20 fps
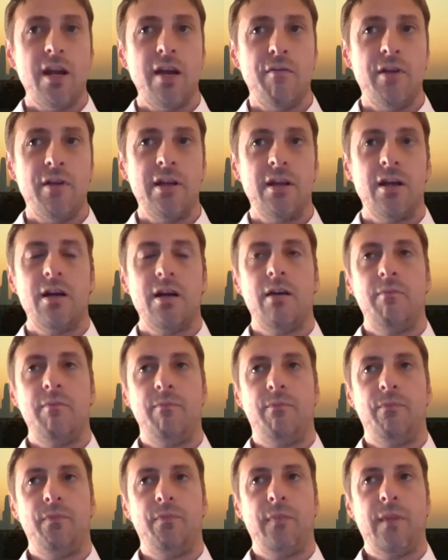having
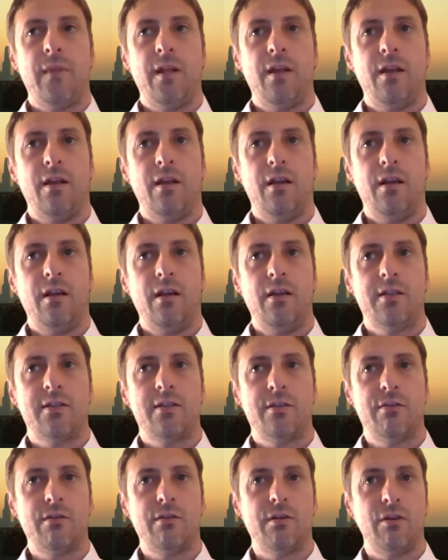a
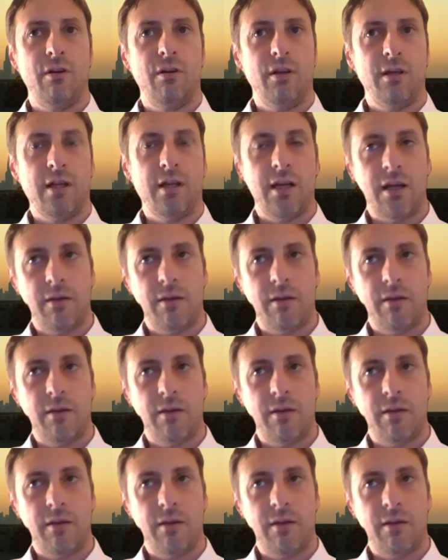so-called